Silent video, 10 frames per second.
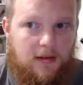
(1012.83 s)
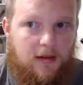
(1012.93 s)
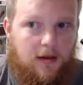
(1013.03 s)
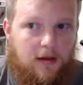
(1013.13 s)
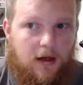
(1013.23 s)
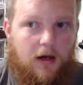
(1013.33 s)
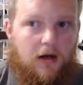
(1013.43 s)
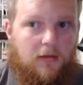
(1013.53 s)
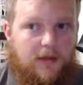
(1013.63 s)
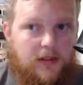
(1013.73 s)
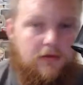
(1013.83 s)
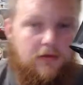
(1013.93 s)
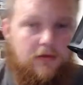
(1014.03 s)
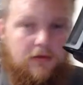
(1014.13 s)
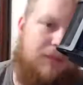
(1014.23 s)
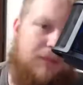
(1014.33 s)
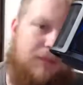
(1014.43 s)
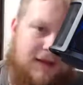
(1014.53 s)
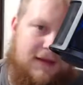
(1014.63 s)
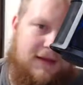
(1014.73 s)
Oh, but you can't buy
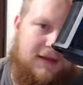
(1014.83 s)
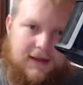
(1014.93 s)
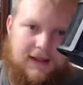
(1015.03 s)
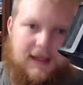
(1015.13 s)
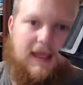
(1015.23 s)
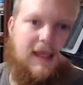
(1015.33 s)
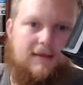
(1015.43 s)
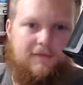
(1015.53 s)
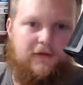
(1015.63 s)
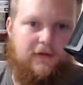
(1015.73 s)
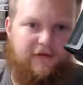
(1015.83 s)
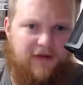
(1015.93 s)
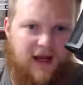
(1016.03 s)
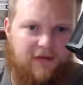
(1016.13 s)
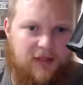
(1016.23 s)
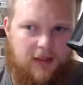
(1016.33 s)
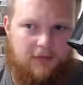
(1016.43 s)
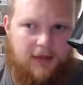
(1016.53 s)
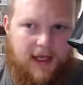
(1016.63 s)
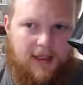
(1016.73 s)
anything in the game for the $5
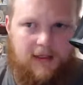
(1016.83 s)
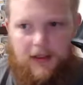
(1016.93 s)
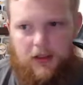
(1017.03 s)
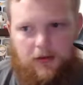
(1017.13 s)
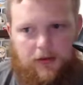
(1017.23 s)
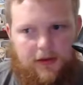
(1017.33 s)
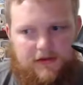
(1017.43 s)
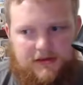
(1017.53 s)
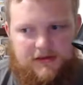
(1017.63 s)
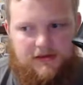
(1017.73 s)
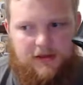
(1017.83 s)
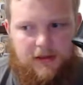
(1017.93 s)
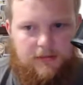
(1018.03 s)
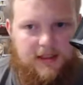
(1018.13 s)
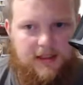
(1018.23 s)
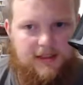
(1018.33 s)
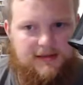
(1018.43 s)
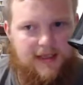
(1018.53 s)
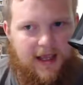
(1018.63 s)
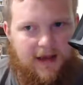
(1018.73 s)
pack. You have to, because
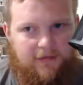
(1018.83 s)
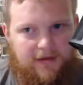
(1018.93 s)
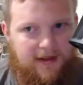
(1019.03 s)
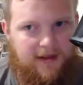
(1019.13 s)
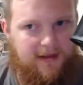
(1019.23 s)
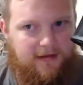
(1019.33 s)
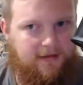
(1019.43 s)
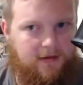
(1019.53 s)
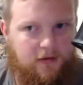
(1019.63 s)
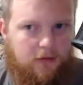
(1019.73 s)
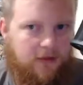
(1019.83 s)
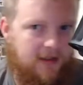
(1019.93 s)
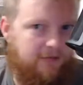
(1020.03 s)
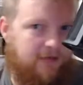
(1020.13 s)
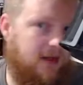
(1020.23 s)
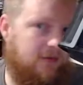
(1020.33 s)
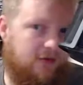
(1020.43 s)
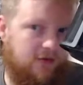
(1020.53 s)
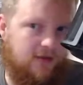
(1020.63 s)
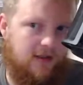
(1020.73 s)
everything is, you only get 500
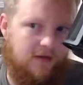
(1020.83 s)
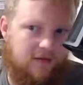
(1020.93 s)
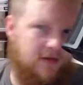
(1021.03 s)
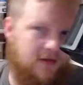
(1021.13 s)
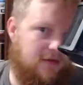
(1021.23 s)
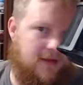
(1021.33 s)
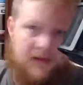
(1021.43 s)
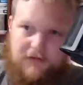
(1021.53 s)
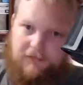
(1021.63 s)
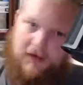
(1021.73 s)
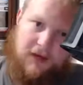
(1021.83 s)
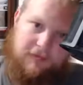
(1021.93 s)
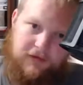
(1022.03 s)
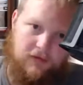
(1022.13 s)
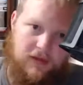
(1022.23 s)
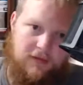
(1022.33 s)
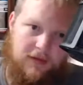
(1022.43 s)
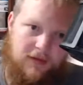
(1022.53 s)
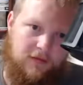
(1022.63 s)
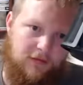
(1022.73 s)
credits, and this thing is 550 credits
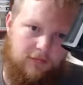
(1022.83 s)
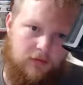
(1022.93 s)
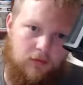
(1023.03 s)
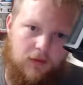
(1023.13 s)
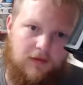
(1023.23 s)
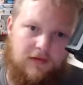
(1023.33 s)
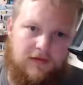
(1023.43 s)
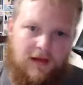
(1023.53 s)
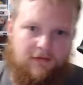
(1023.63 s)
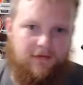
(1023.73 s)
if you want this outfit.